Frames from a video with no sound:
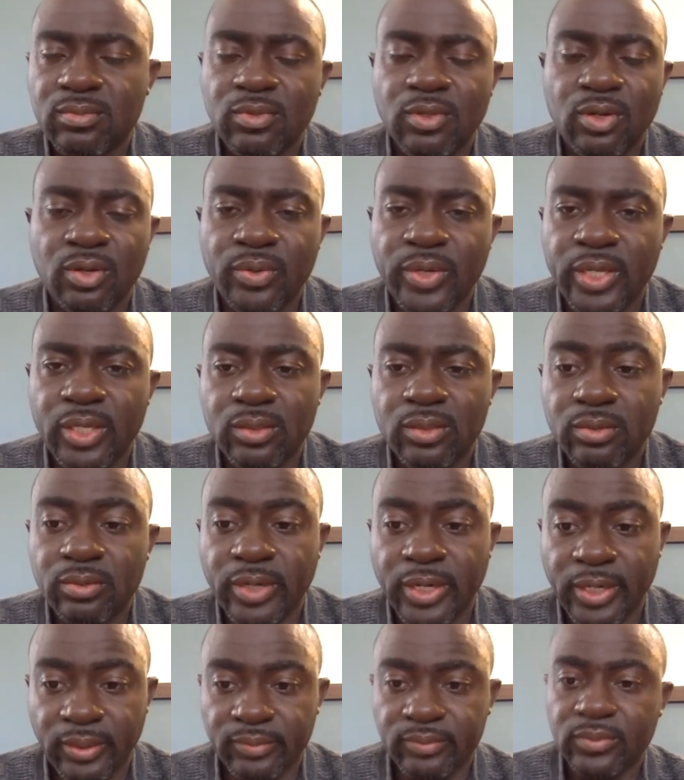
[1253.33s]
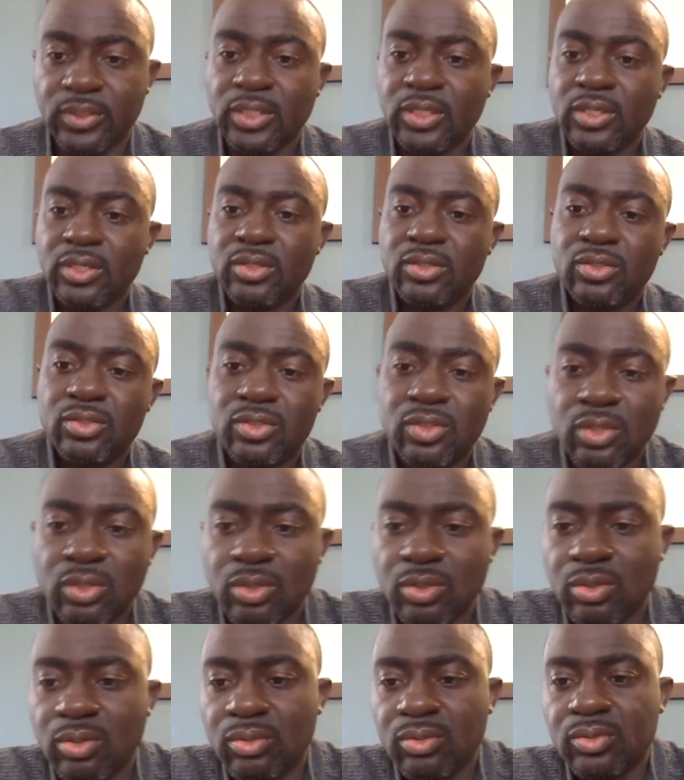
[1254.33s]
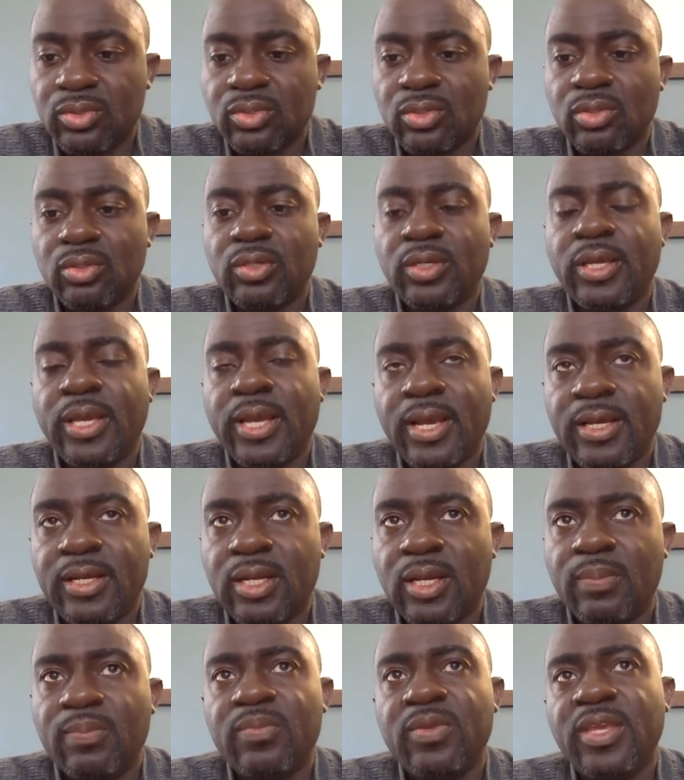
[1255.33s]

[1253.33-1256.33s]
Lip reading: No way, right? So they add up.